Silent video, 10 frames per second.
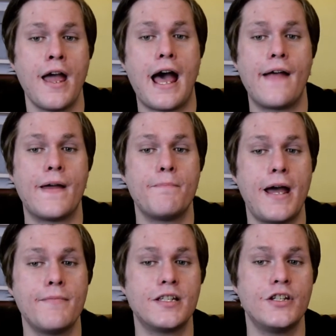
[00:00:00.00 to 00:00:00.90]
And then
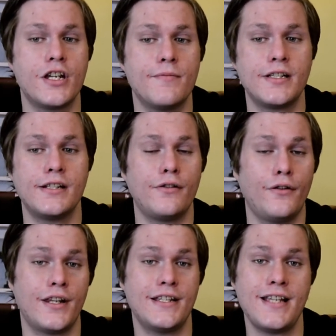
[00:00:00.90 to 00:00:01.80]
Pepsi chipped in
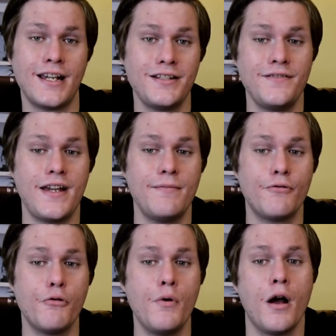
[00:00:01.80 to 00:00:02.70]
on the 2nd of
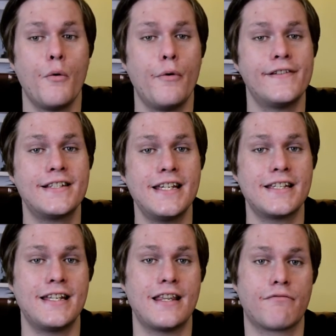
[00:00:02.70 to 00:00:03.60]
April with a
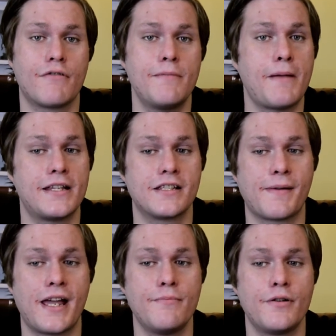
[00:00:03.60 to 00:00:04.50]
63 pence
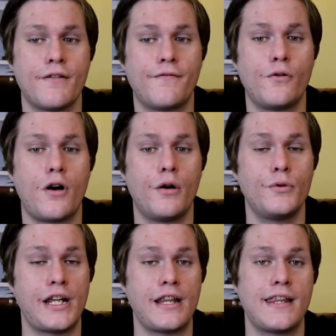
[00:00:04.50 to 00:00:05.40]
payment for
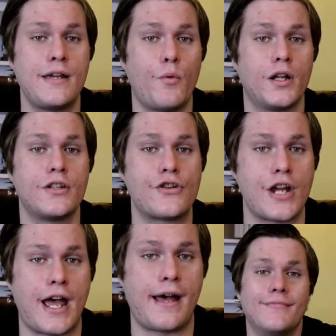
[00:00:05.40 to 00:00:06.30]
holding the one
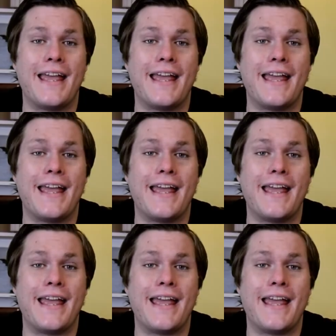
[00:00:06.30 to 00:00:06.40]
share.